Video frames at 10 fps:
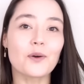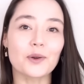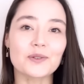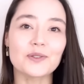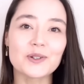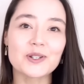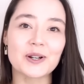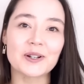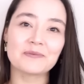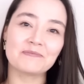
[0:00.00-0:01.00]
the
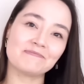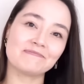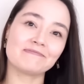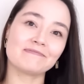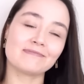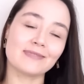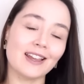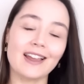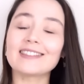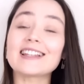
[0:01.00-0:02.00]
future.
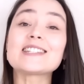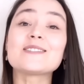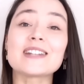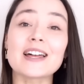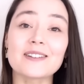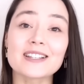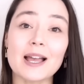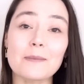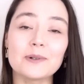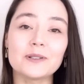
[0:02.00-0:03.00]
Let's do another
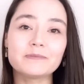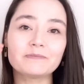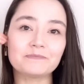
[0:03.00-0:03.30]
example.